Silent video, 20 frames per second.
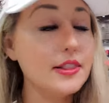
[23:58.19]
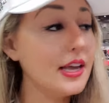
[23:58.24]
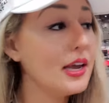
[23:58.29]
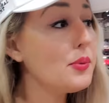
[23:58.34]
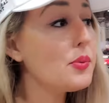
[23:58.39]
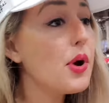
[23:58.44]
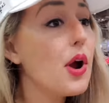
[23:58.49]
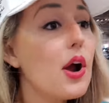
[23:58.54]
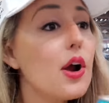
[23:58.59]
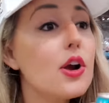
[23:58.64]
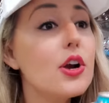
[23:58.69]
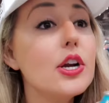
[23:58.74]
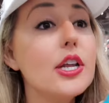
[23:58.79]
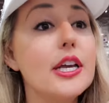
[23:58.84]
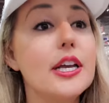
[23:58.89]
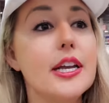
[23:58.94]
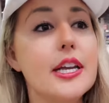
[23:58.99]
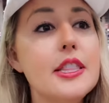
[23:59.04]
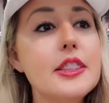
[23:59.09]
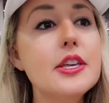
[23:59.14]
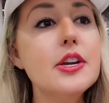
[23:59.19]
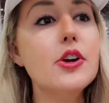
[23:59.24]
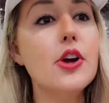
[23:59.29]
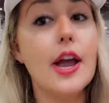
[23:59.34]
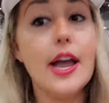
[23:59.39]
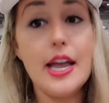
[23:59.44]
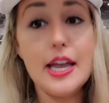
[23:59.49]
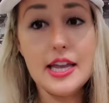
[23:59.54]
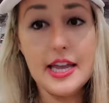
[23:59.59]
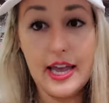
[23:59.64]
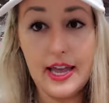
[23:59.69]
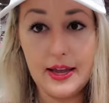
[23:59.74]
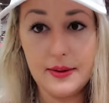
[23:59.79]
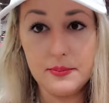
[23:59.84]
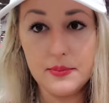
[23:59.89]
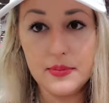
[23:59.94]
They were already in their A game.